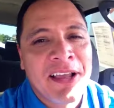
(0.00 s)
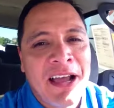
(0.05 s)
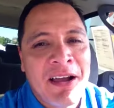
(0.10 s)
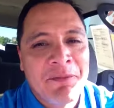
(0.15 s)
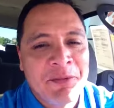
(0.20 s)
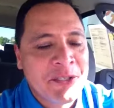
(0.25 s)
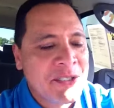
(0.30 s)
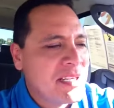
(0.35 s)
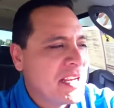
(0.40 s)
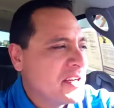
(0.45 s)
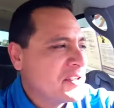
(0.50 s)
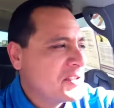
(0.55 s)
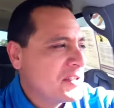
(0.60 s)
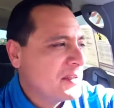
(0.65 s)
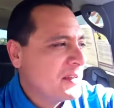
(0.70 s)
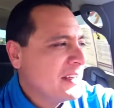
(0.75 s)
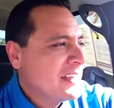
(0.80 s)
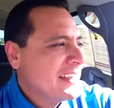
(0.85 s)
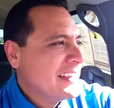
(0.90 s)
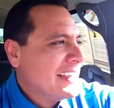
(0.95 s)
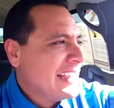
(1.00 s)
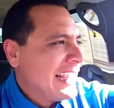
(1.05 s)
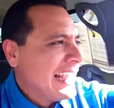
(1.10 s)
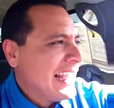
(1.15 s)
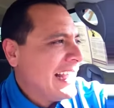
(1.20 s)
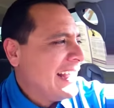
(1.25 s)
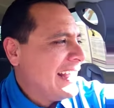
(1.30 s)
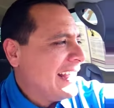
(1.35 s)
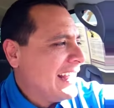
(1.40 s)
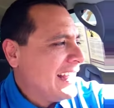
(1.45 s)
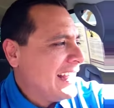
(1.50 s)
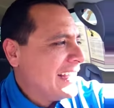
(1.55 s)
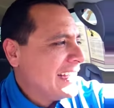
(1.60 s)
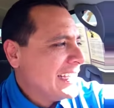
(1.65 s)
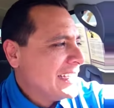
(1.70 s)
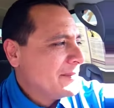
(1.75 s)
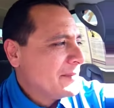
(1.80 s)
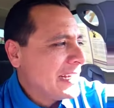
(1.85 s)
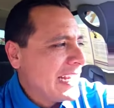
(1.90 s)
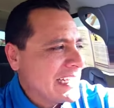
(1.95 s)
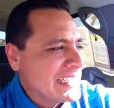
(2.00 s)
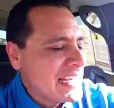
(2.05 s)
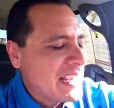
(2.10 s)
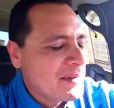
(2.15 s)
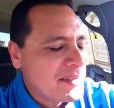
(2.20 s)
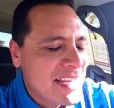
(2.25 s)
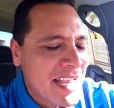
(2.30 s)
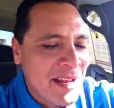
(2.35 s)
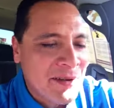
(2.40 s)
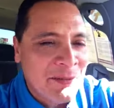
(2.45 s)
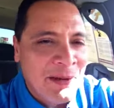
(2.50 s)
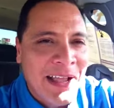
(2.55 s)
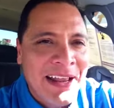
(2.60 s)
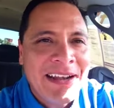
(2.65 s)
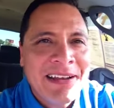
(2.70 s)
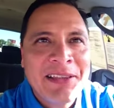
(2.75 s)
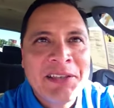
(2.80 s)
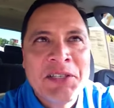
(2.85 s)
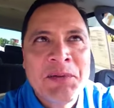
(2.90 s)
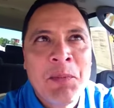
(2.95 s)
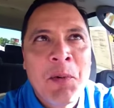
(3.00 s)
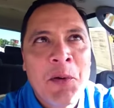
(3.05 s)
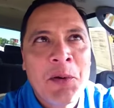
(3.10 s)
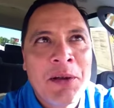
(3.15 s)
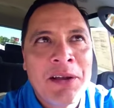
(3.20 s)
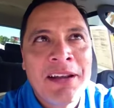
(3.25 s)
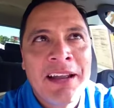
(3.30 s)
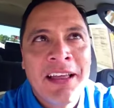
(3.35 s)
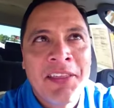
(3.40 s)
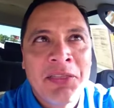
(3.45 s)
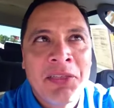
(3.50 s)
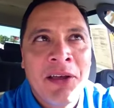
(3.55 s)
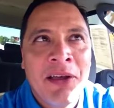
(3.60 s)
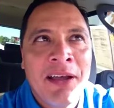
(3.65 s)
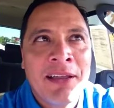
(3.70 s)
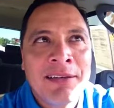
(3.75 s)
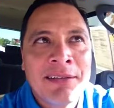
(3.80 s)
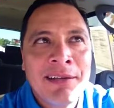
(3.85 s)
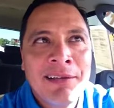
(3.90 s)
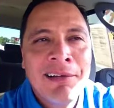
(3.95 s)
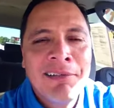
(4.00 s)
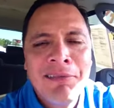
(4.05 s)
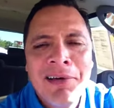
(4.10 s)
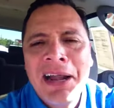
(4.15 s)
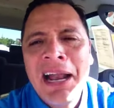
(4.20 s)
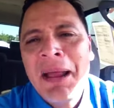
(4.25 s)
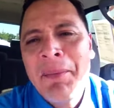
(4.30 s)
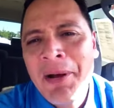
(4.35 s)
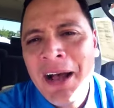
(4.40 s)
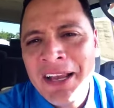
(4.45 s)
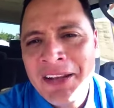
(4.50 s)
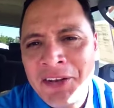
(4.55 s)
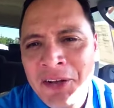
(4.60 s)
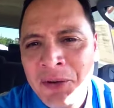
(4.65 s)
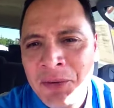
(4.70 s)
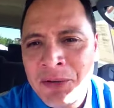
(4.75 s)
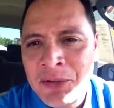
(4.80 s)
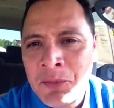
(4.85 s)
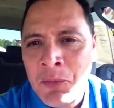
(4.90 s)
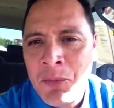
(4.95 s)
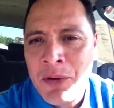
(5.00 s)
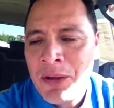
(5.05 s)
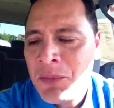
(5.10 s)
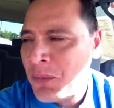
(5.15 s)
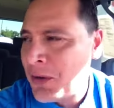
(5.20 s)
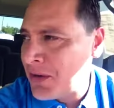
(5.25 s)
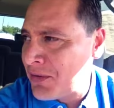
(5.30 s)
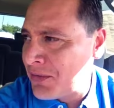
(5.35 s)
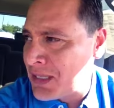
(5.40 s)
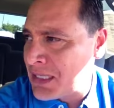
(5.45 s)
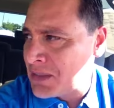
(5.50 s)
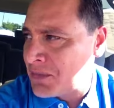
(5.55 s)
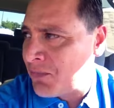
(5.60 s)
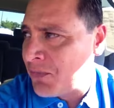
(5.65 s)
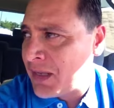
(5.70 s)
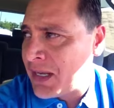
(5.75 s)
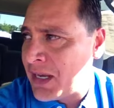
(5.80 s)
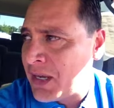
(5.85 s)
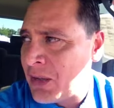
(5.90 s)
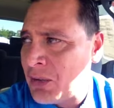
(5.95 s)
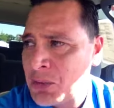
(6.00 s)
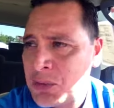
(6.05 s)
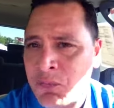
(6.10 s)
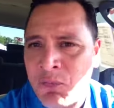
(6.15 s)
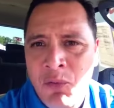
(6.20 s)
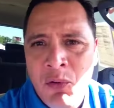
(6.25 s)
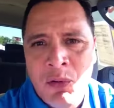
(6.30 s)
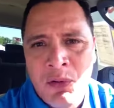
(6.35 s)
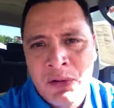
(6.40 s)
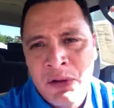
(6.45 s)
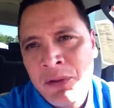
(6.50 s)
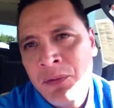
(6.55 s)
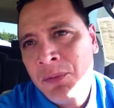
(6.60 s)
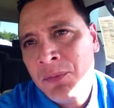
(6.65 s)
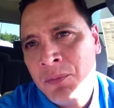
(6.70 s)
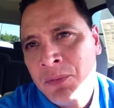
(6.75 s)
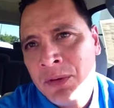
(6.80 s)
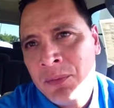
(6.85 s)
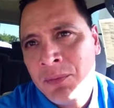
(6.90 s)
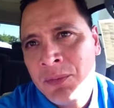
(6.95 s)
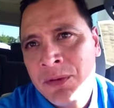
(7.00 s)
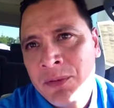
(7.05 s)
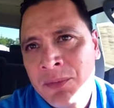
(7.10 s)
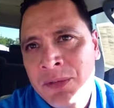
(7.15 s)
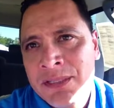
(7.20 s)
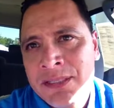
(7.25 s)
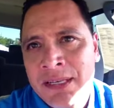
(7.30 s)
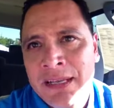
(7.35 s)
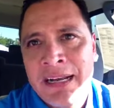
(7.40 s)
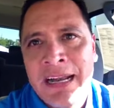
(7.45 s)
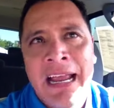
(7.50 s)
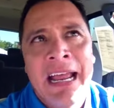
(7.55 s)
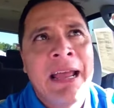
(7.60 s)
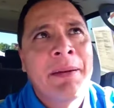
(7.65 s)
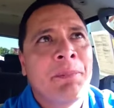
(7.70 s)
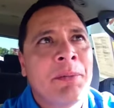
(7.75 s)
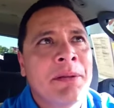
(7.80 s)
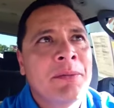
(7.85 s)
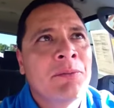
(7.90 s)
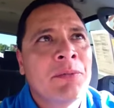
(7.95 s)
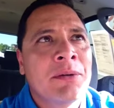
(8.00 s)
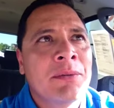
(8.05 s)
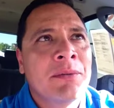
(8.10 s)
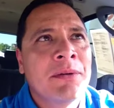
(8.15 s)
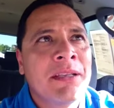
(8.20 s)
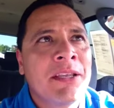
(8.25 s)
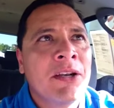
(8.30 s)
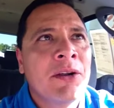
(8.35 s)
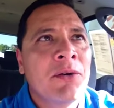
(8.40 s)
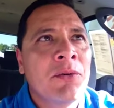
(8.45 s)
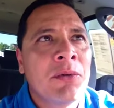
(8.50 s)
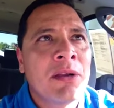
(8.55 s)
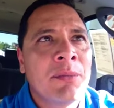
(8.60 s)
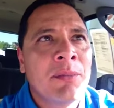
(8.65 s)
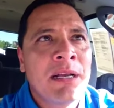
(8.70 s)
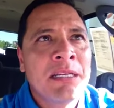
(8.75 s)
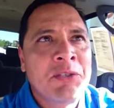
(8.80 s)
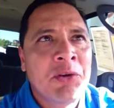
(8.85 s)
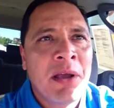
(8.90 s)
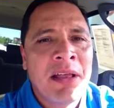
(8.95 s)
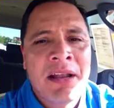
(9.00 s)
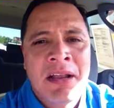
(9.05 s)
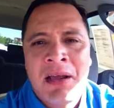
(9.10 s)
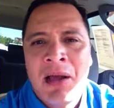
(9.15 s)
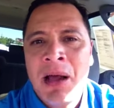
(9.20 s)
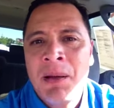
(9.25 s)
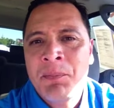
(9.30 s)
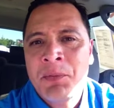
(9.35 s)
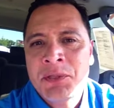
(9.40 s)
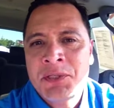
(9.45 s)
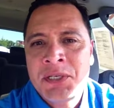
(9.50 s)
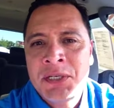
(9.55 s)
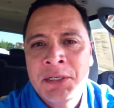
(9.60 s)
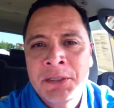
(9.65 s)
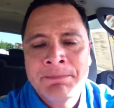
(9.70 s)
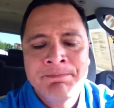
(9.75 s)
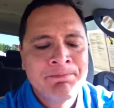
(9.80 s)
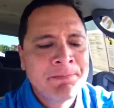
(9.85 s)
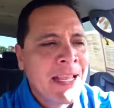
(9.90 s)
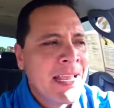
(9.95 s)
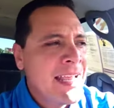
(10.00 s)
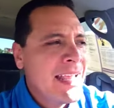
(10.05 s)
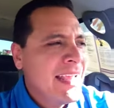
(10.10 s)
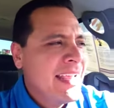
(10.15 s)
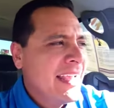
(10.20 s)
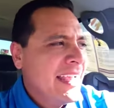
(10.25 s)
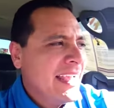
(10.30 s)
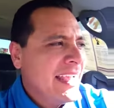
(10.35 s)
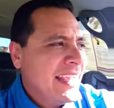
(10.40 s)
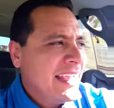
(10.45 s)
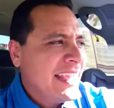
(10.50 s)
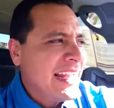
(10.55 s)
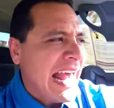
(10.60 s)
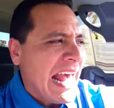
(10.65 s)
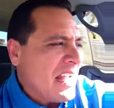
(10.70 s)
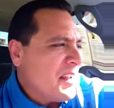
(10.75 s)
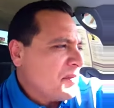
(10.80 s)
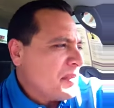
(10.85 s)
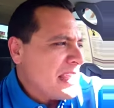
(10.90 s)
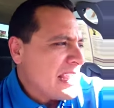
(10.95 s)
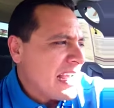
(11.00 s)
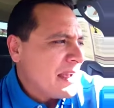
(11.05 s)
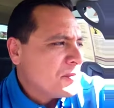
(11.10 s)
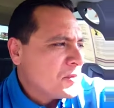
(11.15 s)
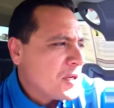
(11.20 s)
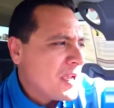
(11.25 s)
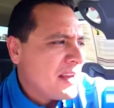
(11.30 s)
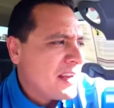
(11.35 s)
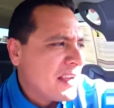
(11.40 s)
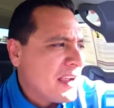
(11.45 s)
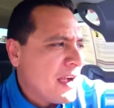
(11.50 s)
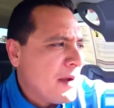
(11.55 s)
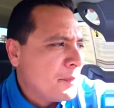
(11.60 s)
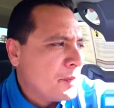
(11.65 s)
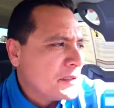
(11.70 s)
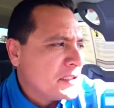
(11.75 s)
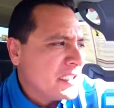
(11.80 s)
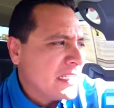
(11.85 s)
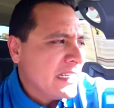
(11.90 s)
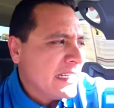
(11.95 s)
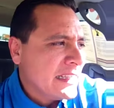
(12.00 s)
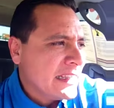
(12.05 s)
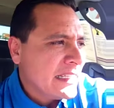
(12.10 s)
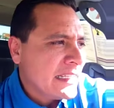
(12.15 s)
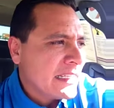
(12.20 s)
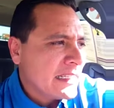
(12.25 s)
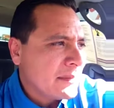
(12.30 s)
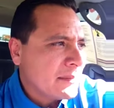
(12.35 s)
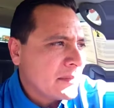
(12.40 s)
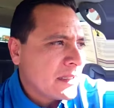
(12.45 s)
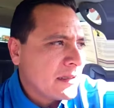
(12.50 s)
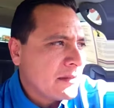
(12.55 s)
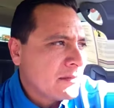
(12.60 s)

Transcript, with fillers: conversation. Uh, but as I was getting ready this morning, I thought, what am I doing? What what are these videos for? And who what, what what's going to happen? What, you know, what am I trying to accomplish here? And I don't think I'm trying to accomplish anything.